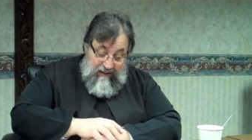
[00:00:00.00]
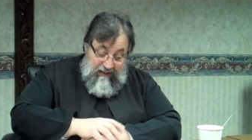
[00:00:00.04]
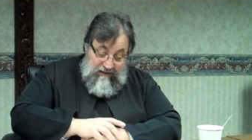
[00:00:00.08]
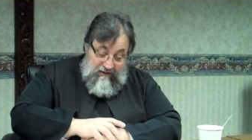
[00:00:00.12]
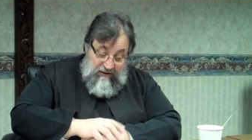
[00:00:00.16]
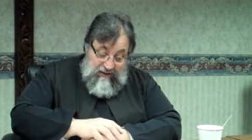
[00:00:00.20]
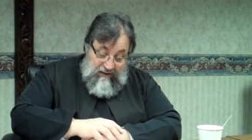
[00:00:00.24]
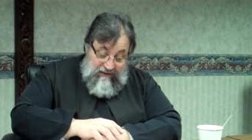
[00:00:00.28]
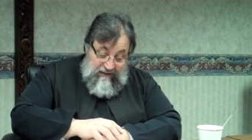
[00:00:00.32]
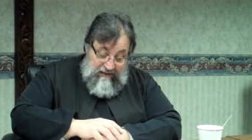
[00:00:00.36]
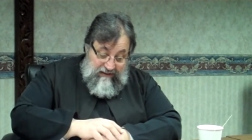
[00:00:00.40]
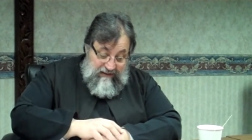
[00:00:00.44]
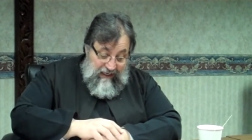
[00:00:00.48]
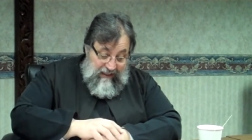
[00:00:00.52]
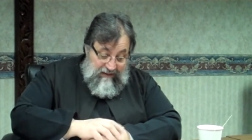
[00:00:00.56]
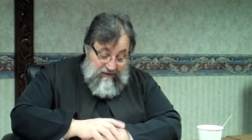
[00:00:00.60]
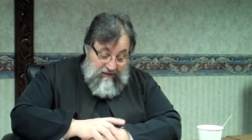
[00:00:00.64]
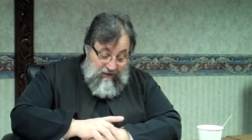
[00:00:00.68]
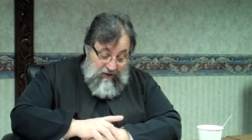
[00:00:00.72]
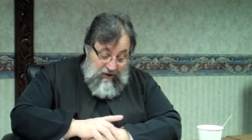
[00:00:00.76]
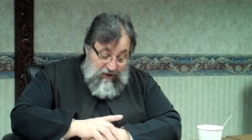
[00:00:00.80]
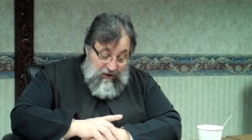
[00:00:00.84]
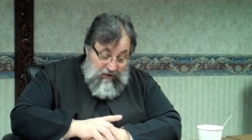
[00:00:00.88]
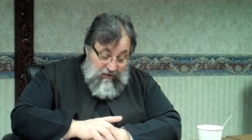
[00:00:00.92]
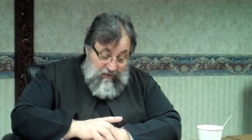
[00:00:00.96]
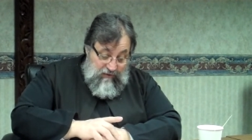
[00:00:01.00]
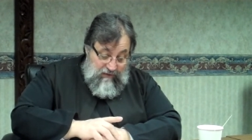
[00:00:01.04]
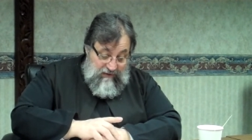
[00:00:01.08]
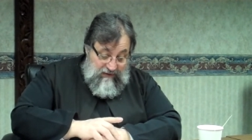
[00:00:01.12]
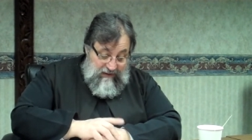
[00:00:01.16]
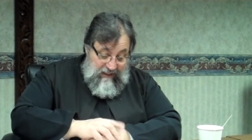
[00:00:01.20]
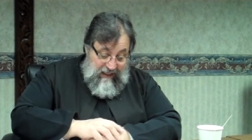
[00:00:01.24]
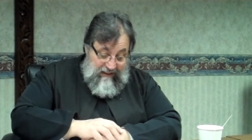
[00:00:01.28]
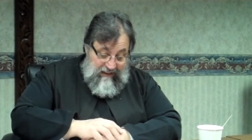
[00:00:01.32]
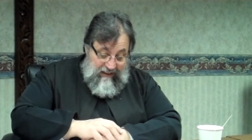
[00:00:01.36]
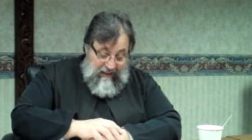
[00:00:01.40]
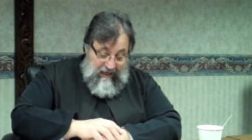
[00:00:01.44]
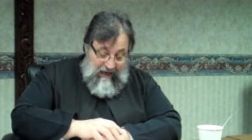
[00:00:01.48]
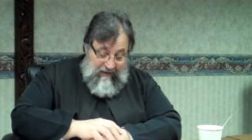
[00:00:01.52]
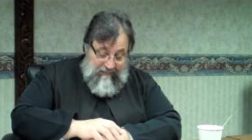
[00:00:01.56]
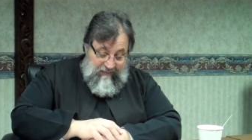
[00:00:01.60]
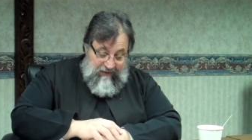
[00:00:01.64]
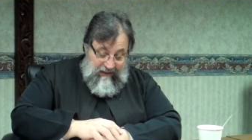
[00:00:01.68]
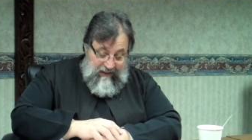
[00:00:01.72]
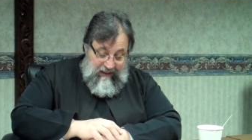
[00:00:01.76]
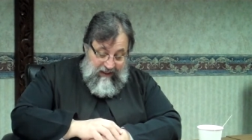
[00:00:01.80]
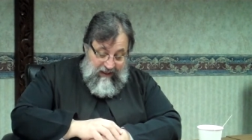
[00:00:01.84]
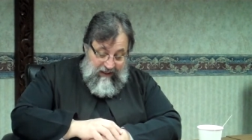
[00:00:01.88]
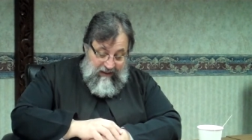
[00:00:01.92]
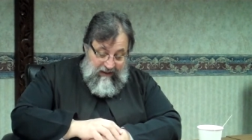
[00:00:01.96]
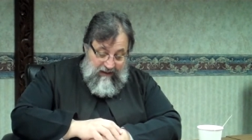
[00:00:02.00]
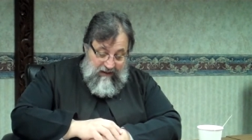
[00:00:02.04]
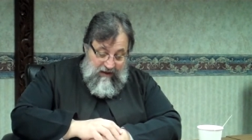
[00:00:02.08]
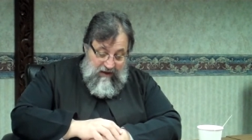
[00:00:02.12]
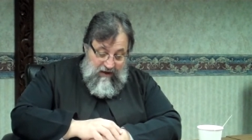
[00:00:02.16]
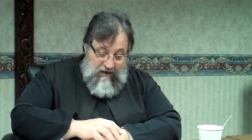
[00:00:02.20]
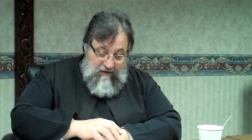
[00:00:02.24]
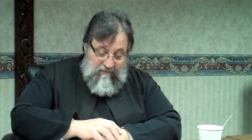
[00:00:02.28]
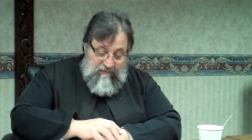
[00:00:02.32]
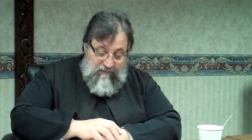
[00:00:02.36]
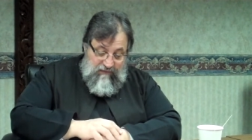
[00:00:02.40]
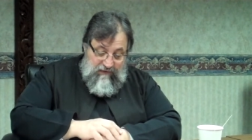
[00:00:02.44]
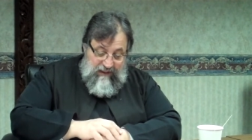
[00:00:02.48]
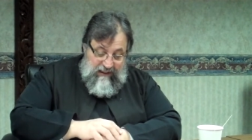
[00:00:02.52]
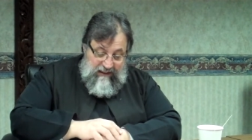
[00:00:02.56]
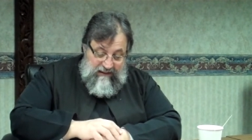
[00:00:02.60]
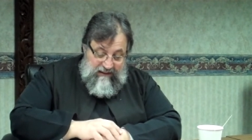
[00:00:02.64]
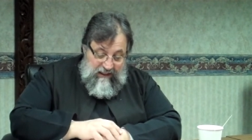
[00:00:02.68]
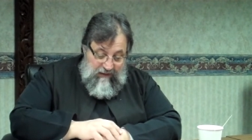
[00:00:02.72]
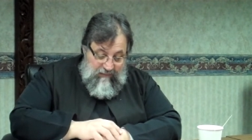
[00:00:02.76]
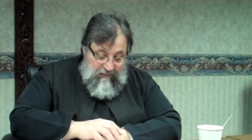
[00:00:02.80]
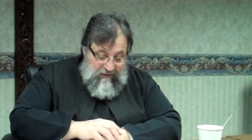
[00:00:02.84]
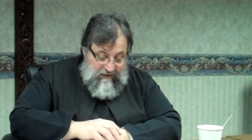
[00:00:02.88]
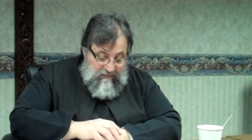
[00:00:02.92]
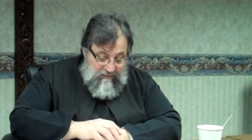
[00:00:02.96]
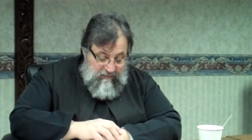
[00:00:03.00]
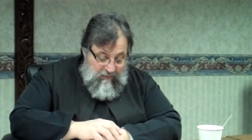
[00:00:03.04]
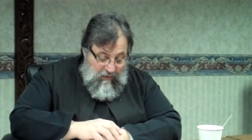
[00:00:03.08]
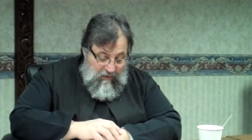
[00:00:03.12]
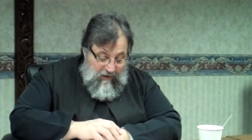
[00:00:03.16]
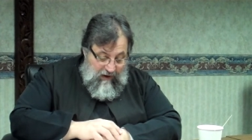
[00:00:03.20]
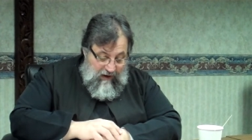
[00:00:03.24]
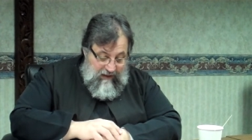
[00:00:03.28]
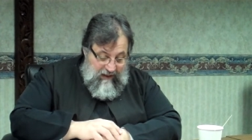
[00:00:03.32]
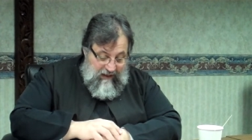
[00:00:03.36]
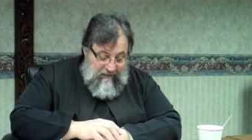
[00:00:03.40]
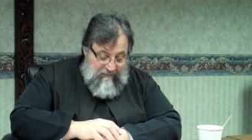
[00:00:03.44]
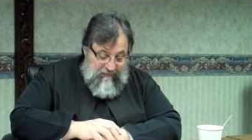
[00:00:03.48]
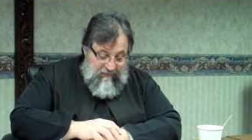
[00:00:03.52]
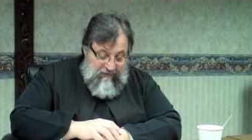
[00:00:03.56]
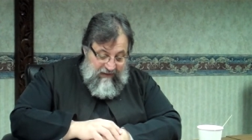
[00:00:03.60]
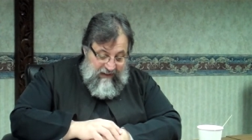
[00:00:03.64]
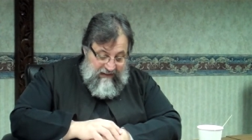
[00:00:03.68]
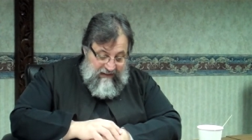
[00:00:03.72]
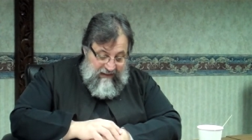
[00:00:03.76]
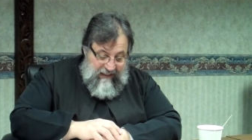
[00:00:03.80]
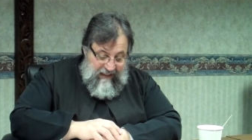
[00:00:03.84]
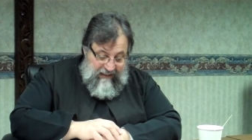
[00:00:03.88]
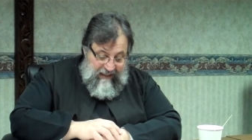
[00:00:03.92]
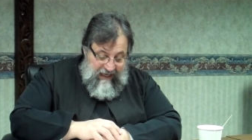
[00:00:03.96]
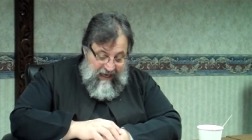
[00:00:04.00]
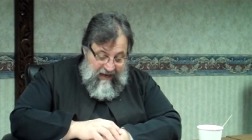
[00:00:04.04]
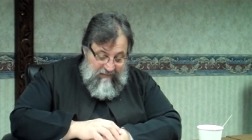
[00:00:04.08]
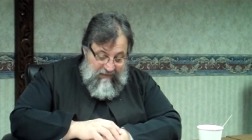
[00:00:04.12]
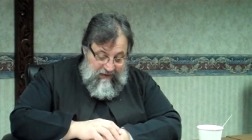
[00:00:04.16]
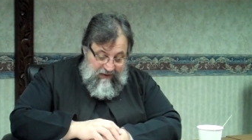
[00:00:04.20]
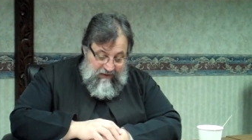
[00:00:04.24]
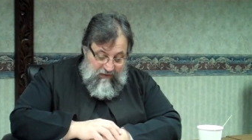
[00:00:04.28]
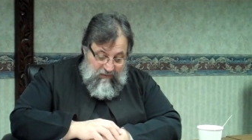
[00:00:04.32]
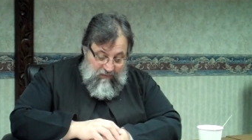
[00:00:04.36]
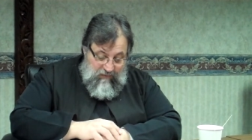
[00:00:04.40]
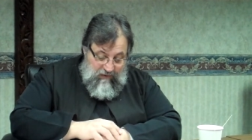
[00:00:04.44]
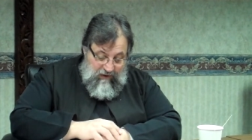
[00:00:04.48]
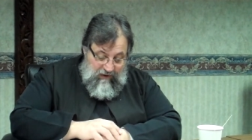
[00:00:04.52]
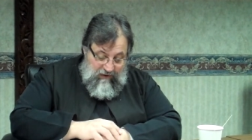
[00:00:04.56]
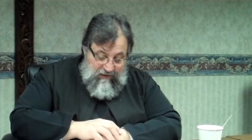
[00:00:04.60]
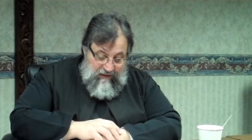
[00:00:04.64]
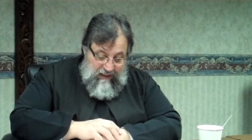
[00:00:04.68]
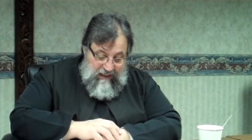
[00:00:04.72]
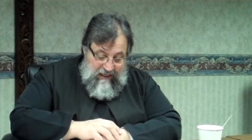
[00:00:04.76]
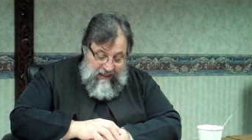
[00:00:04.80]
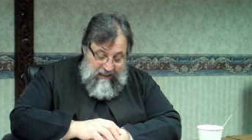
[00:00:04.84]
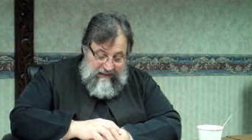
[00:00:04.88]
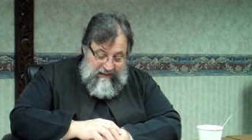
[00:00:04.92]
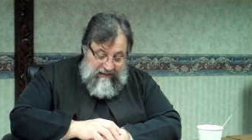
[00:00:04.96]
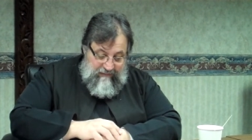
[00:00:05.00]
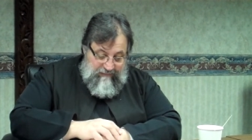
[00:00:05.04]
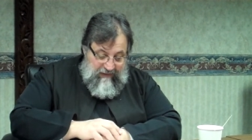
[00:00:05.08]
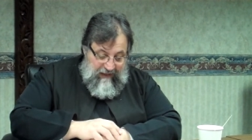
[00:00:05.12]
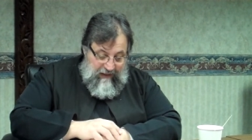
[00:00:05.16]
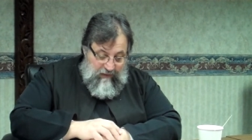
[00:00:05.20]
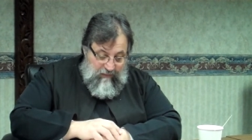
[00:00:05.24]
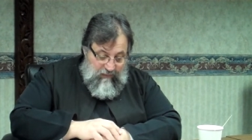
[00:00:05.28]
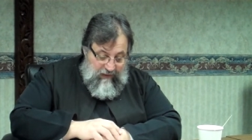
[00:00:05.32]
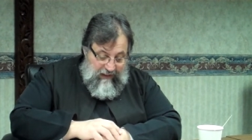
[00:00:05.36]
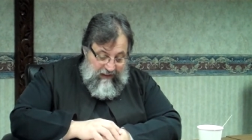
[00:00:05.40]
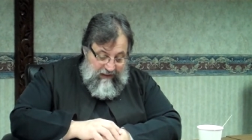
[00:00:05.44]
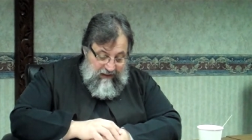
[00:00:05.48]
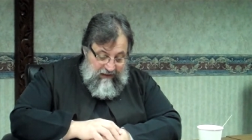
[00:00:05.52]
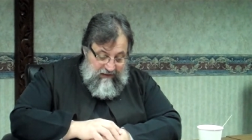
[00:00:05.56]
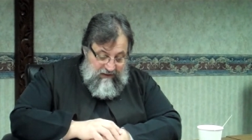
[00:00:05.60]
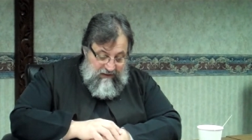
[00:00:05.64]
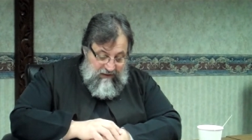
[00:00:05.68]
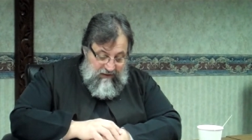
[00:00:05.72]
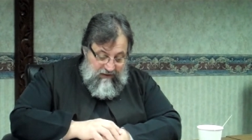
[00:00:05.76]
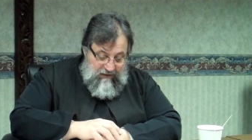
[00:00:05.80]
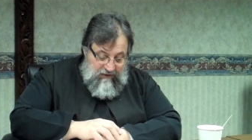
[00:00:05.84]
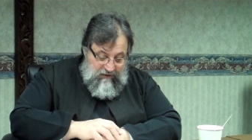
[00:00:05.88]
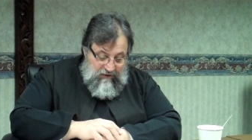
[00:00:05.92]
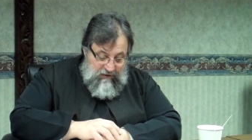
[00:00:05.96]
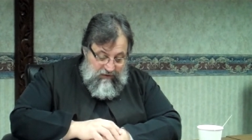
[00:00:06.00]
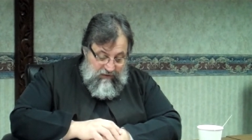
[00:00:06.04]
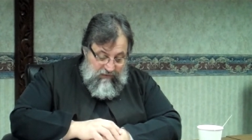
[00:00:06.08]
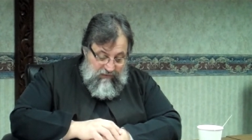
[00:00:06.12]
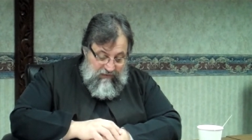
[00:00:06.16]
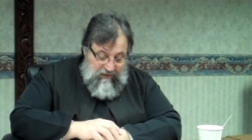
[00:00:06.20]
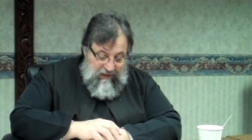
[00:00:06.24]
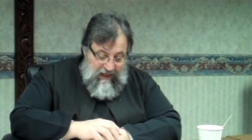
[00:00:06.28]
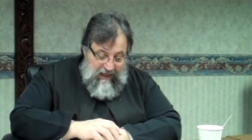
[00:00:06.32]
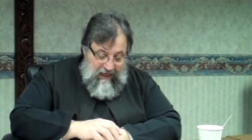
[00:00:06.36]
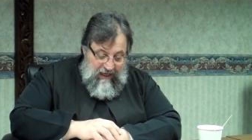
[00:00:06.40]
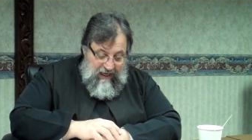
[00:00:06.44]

Jesus answered, You say that I am a king. For this I was born, and for this I came into the world, to bear witness to the truth.